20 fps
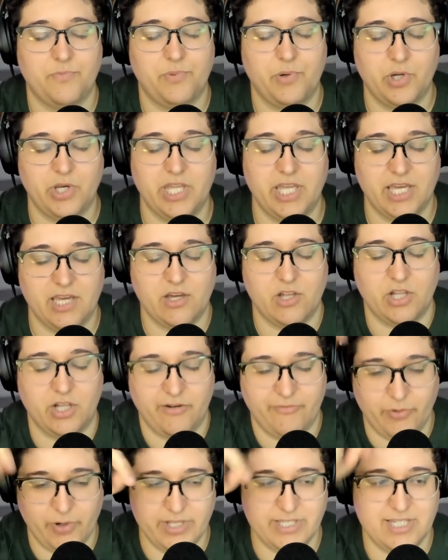putting
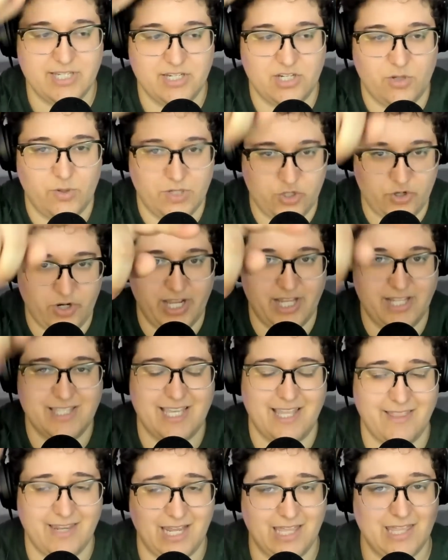clairvoyance into a
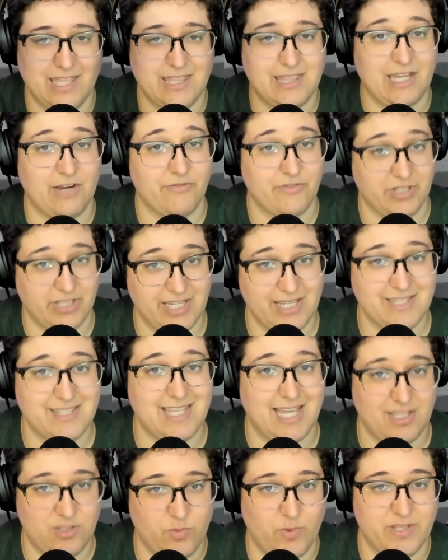trance, and then I think they
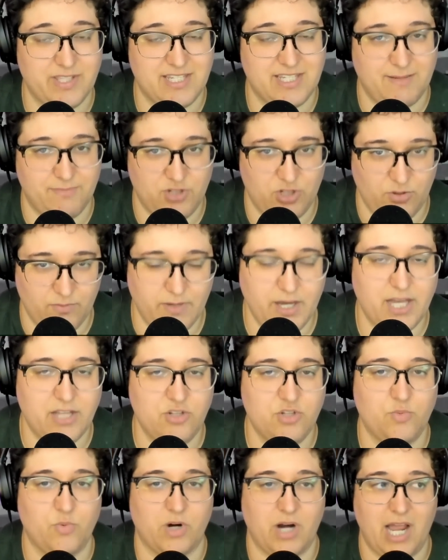realized that's one step too
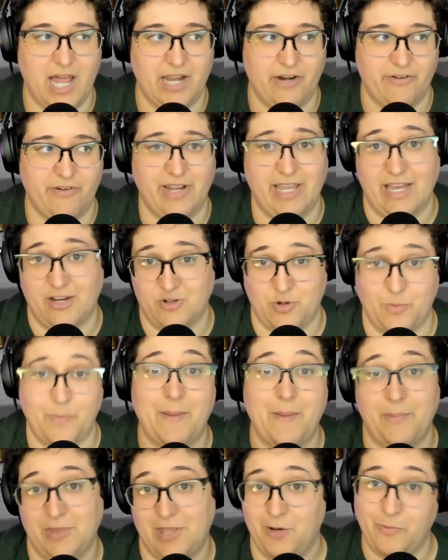much. We're hiring extra
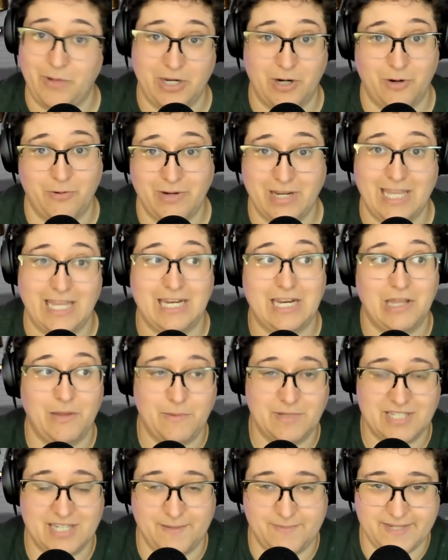people that we don't need.
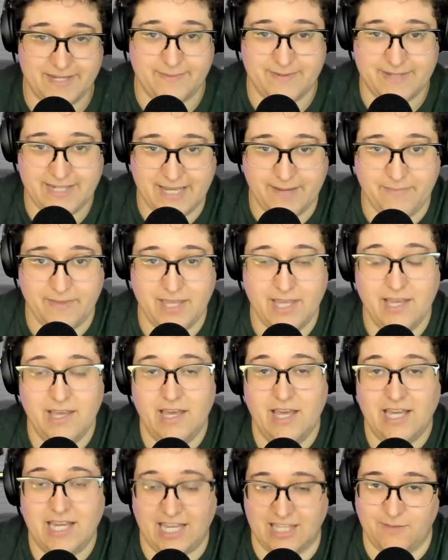Snip, snip, snip.
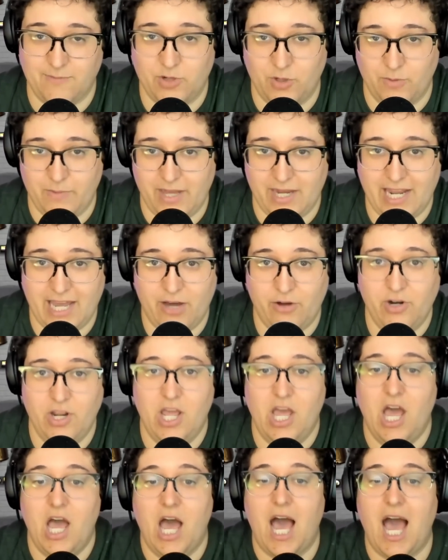Cut the middleman out.
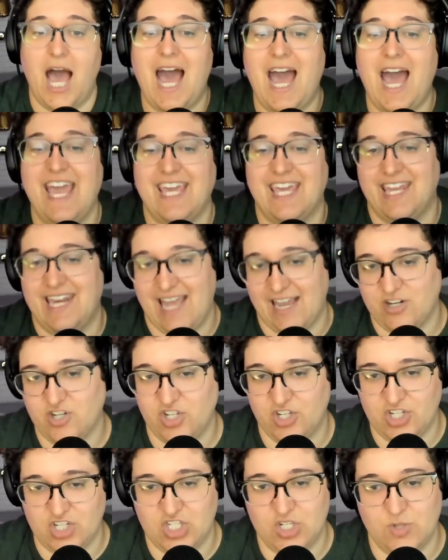I can
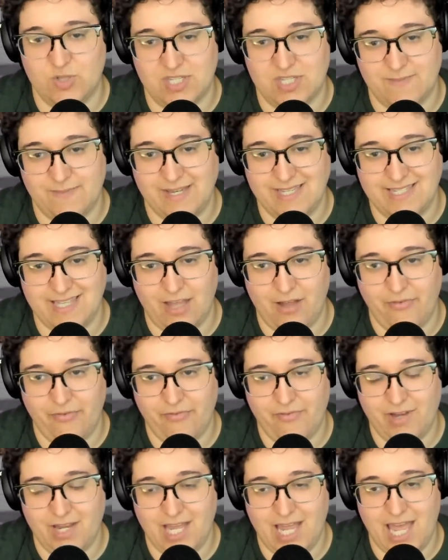actually just do this
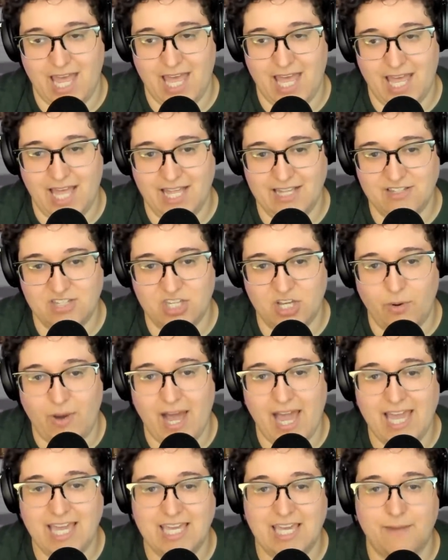myself, and so
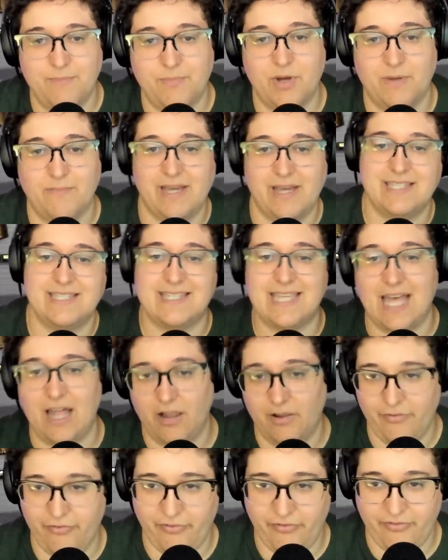I can put
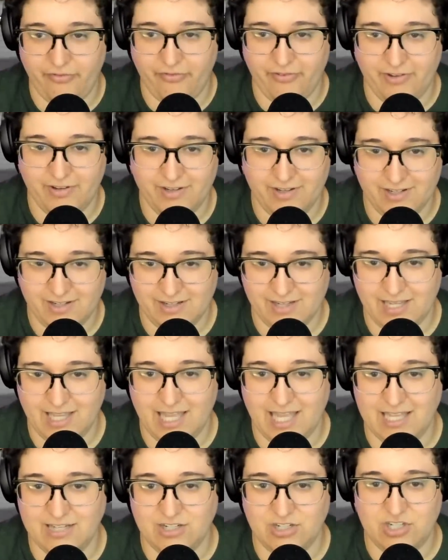myself
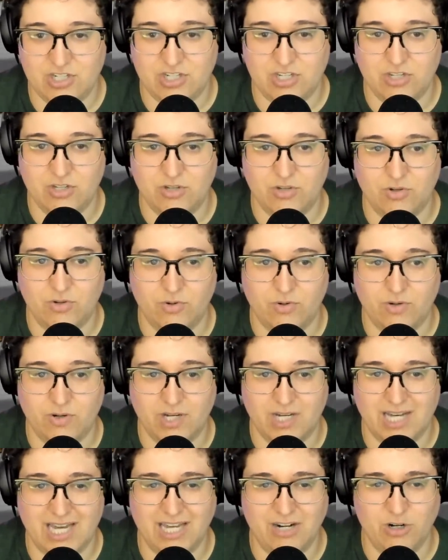
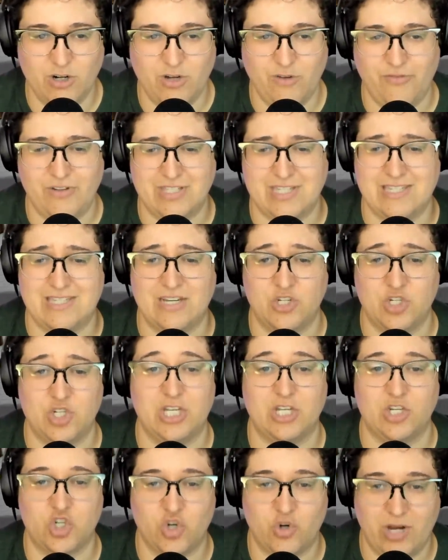into I don't know if it's
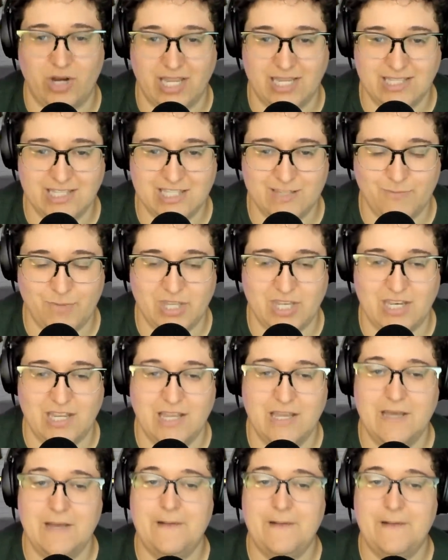essentially a trance, but